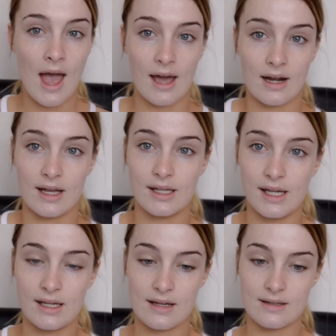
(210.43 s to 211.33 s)
and I
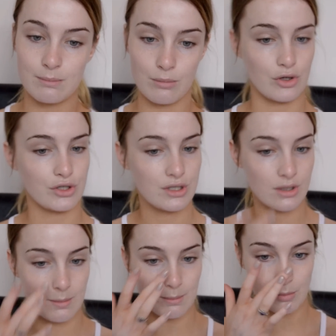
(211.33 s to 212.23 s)
need as
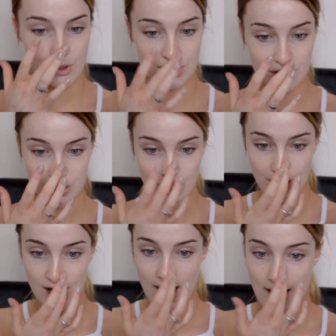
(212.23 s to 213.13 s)
much
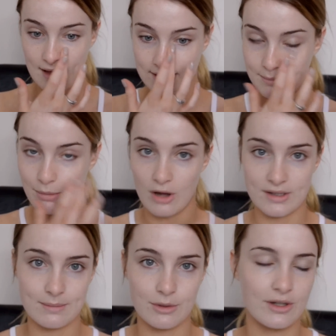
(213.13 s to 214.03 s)
moisture as
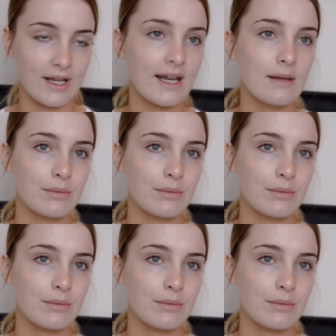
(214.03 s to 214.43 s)
possible in it.